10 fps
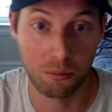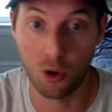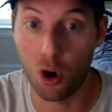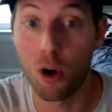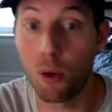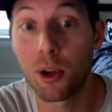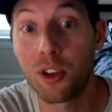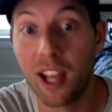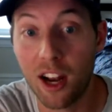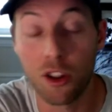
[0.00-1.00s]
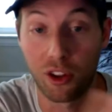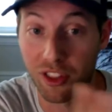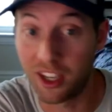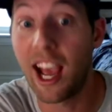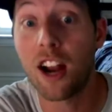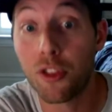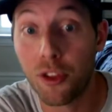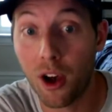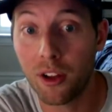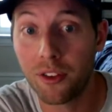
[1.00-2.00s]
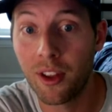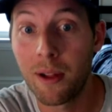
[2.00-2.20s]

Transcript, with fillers: Homo, the Neanderthals